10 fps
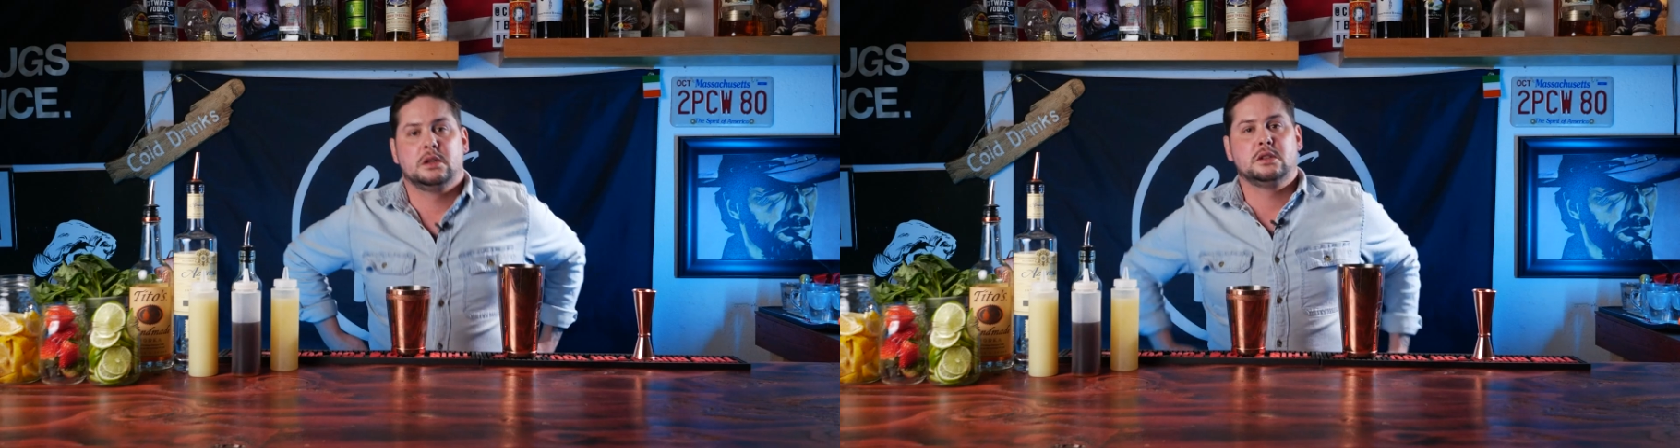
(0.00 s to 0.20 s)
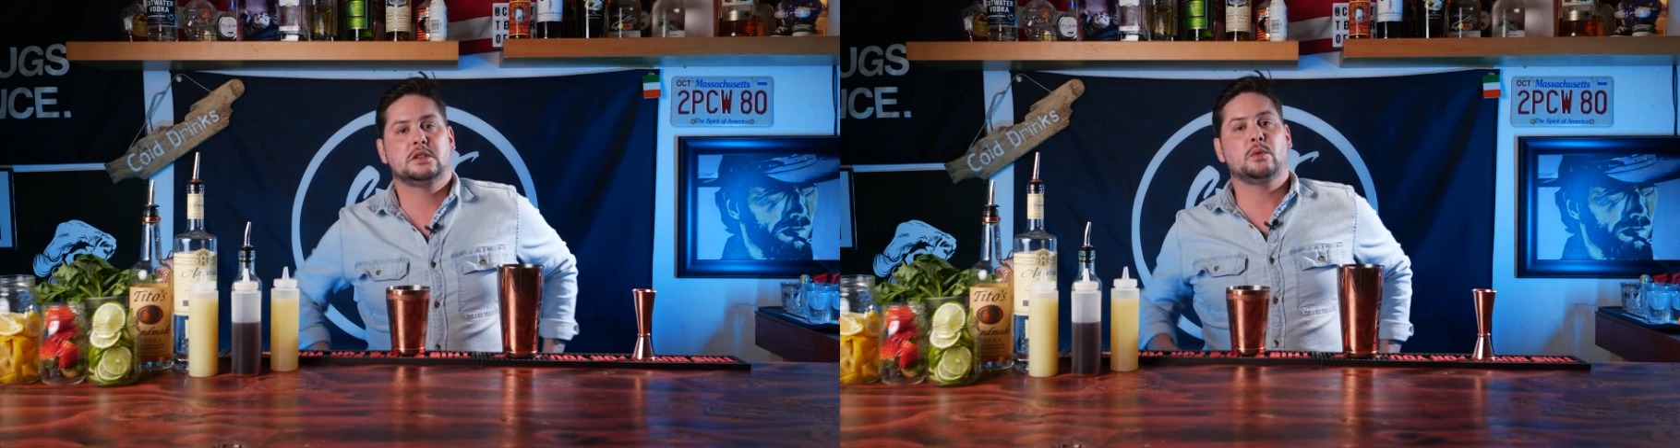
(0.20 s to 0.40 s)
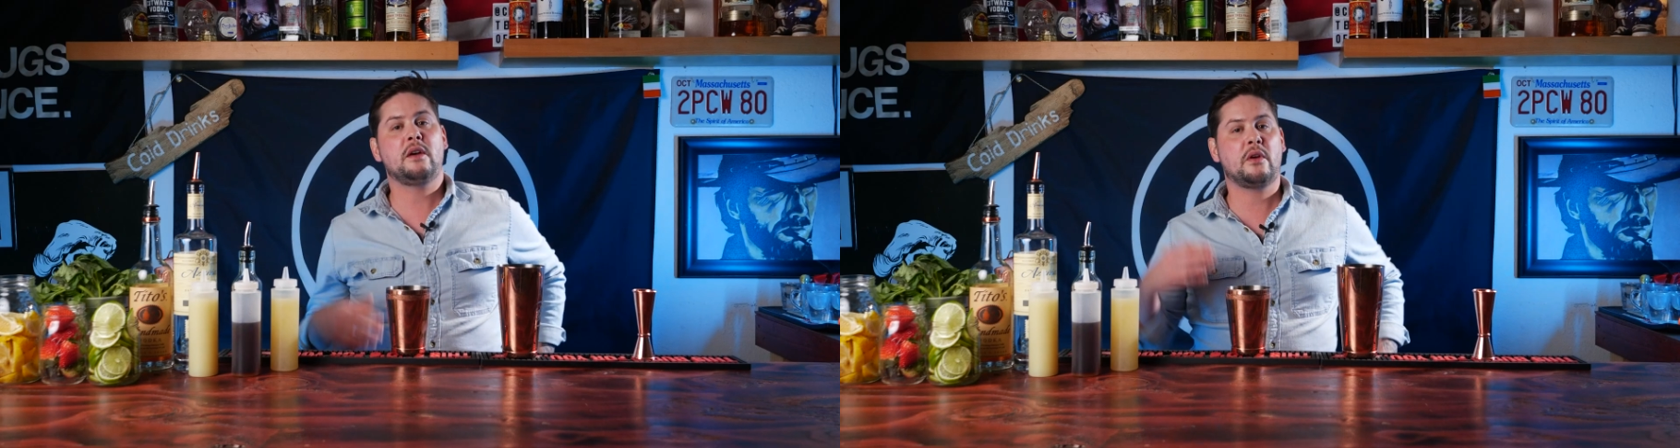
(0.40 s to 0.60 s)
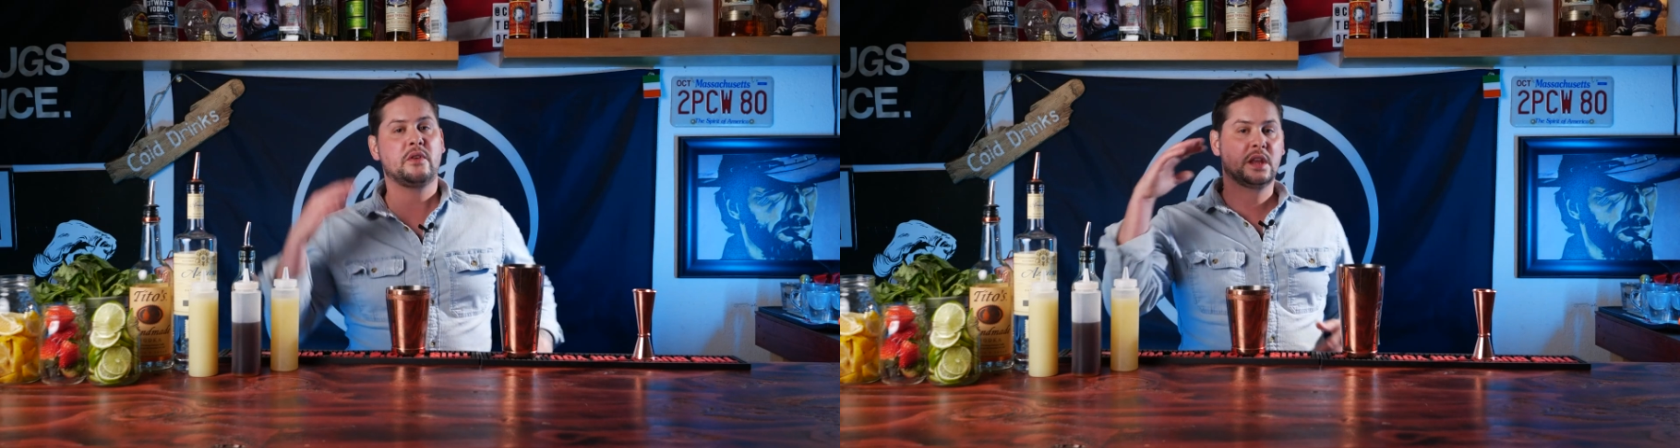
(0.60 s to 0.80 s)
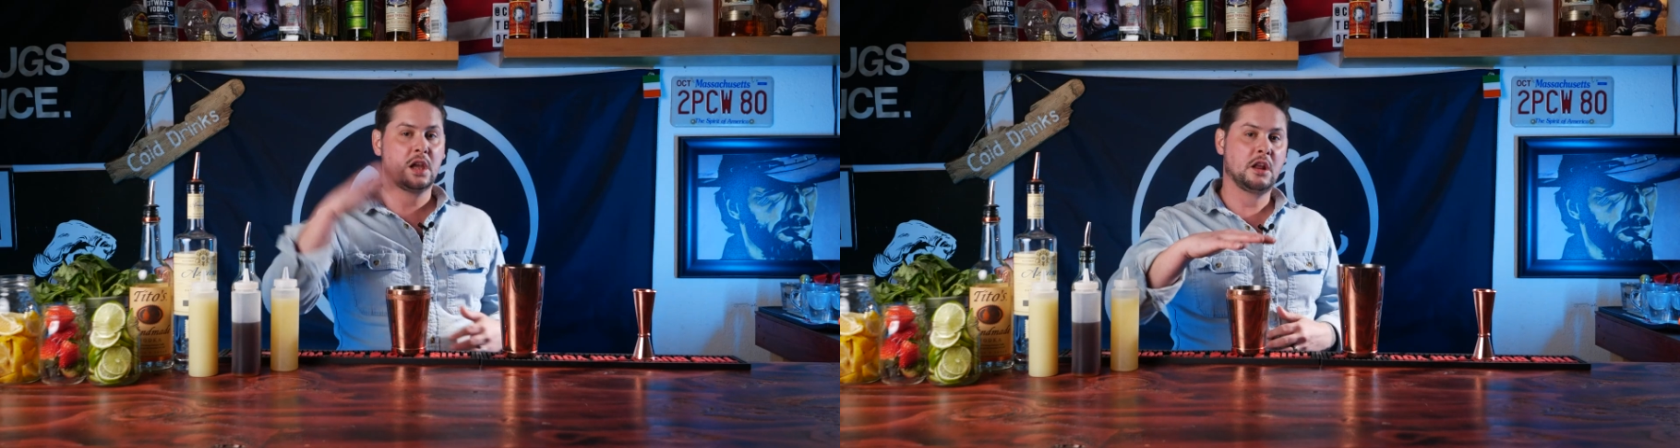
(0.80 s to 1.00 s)
So we have
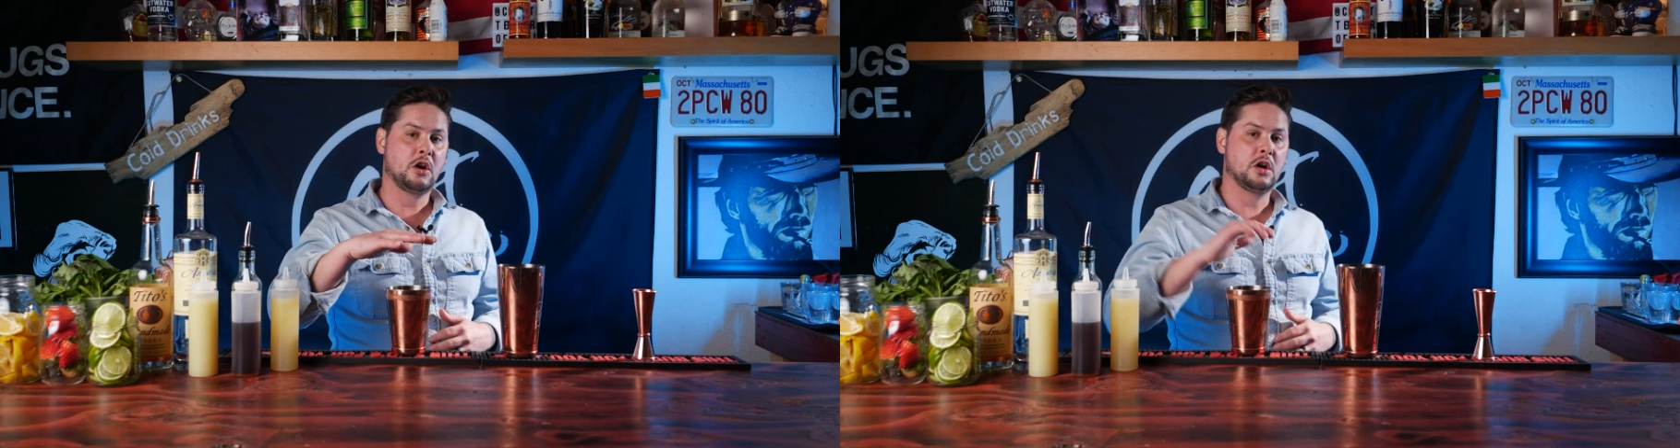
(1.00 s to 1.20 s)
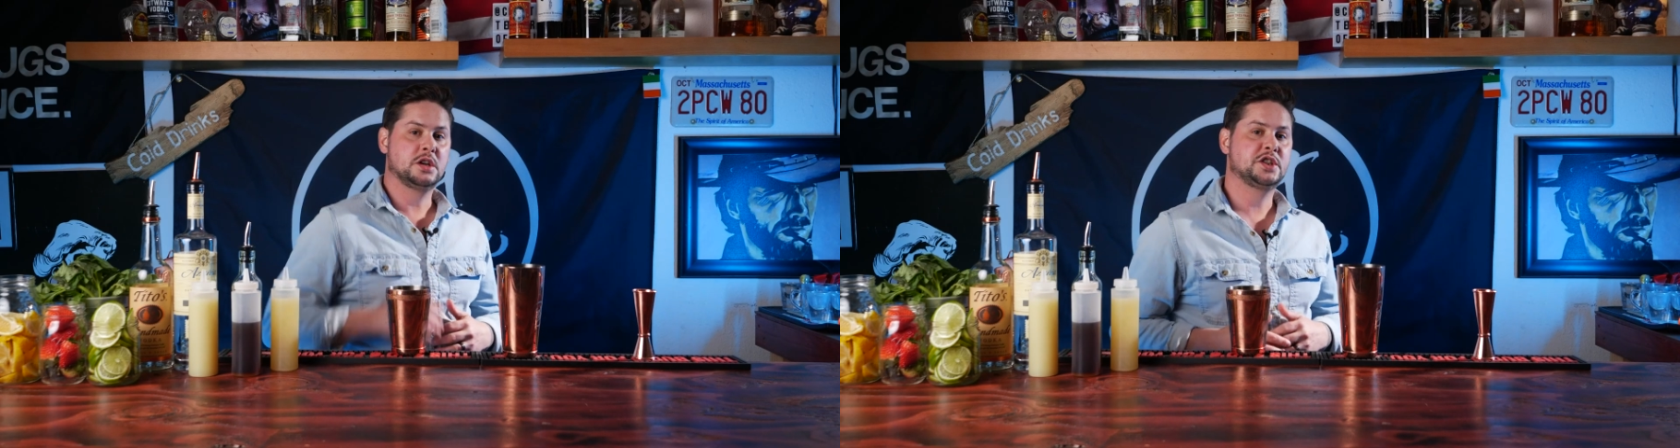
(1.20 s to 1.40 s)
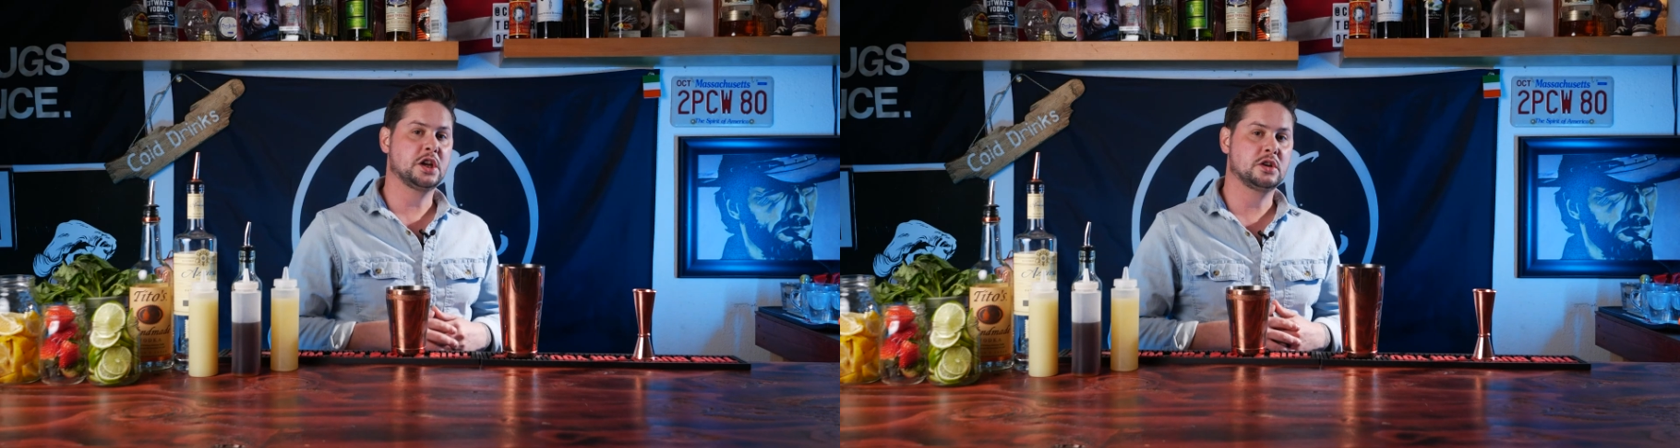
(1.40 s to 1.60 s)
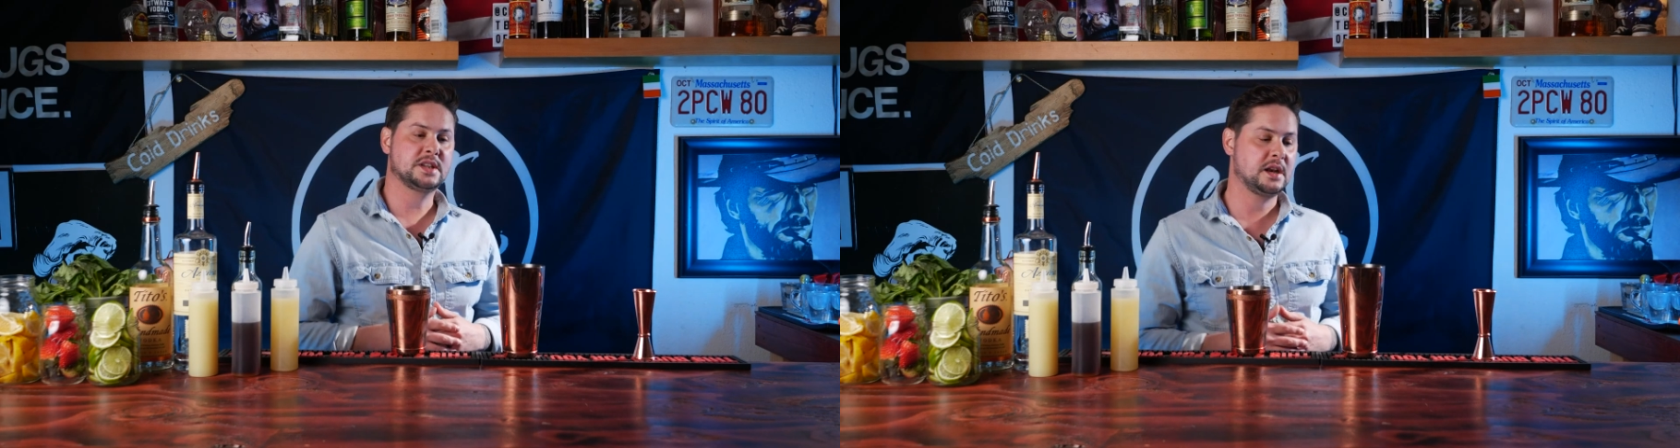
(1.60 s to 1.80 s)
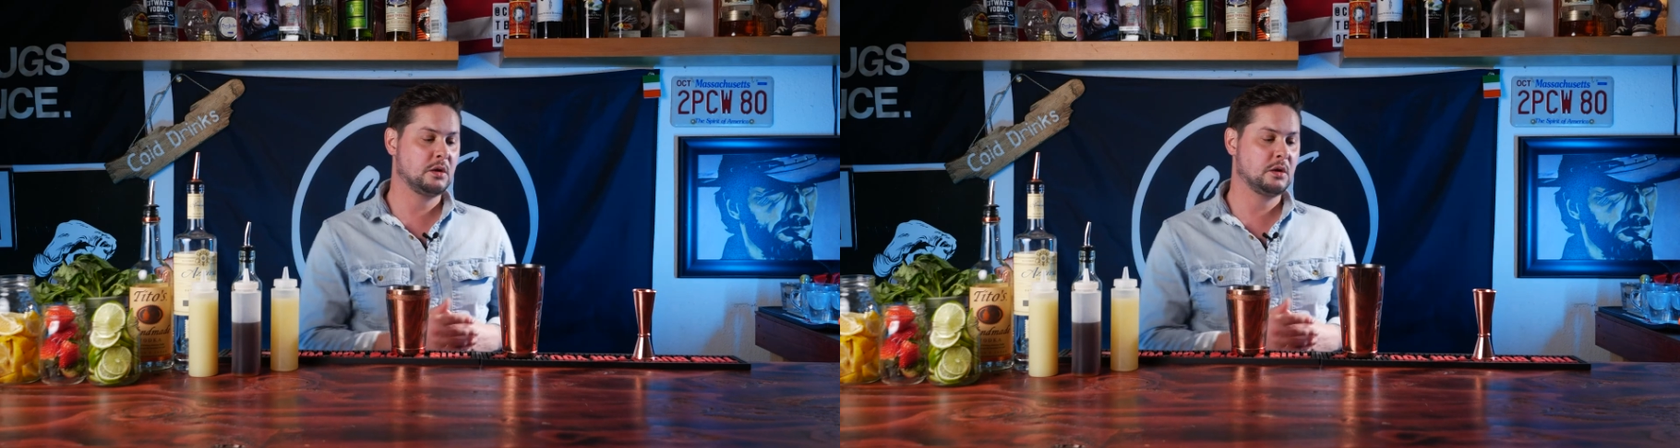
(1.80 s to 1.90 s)
everything in our shaker tin.